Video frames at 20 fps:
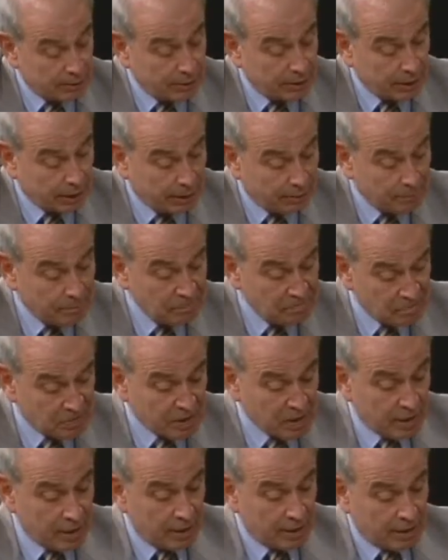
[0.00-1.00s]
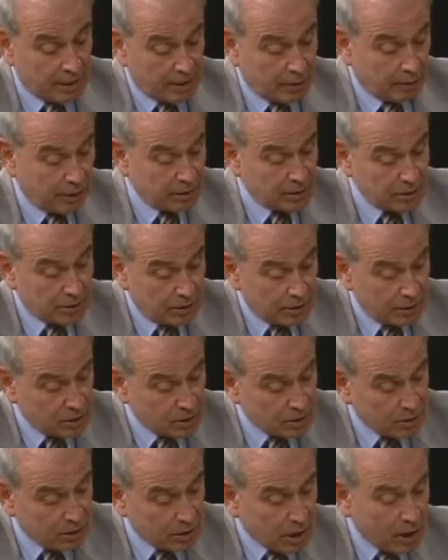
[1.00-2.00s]
some time. Now
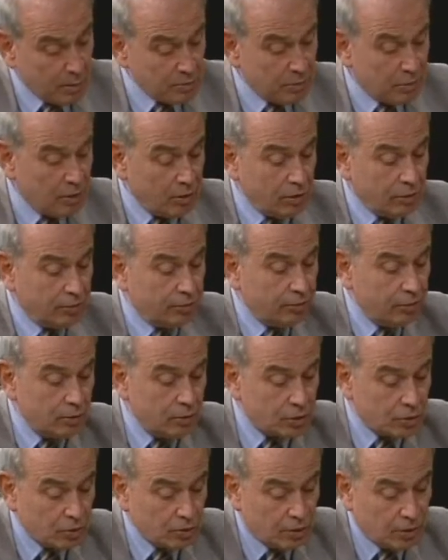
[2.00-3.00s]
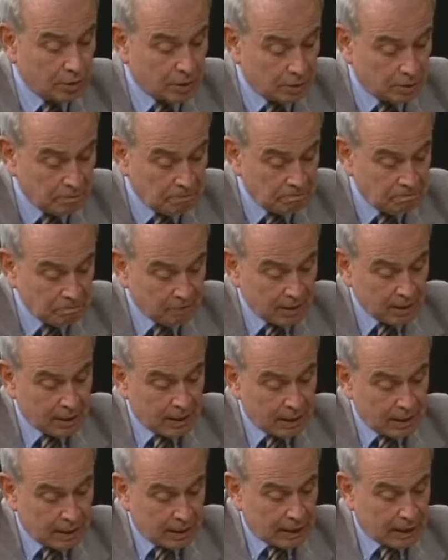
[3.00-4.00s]
let's come to the future here.
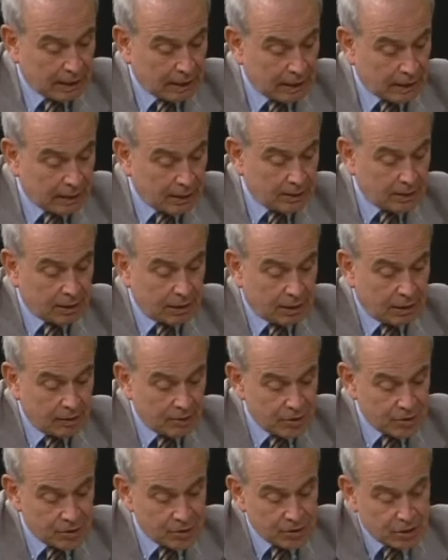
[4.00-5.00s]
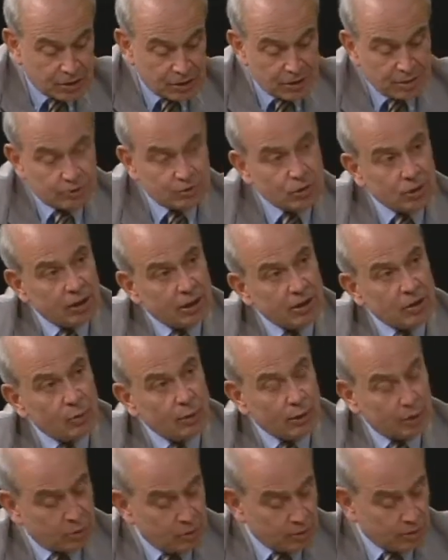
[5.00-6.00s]
And on the 6th of
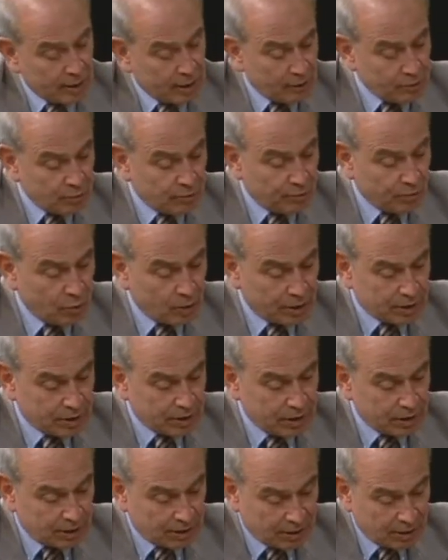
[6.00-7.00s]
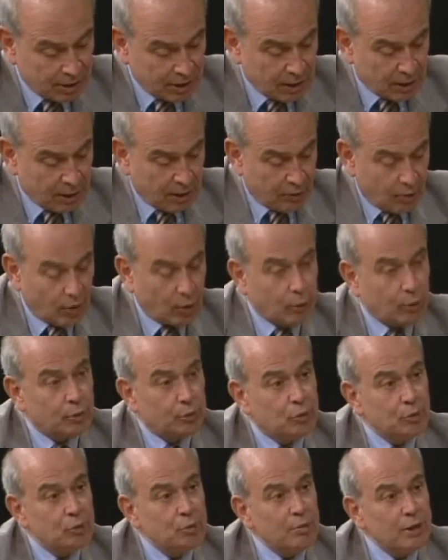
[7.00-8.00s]
January 2014, there were
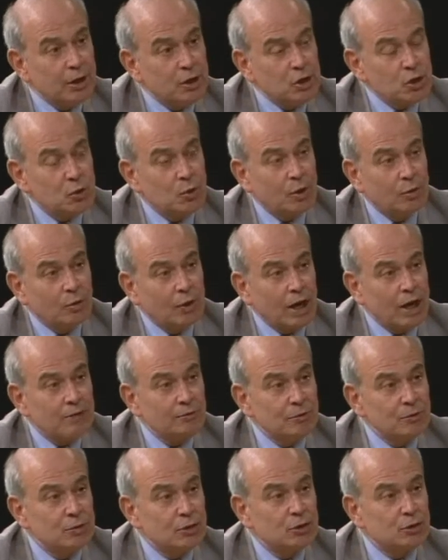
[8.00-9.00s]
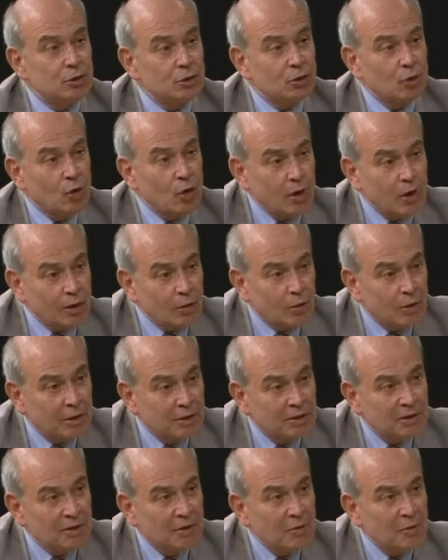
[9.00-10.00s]
2 major arrivals at Chautauqua.
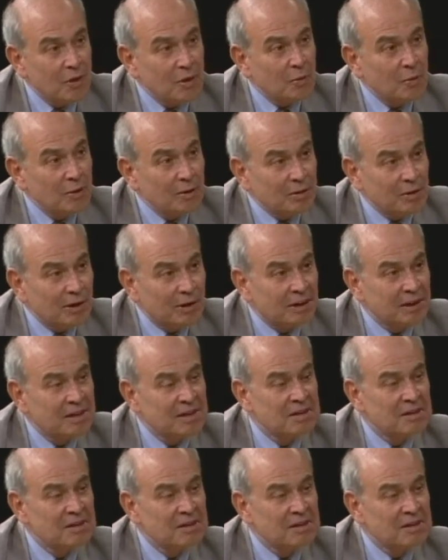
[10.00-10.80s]
What were they?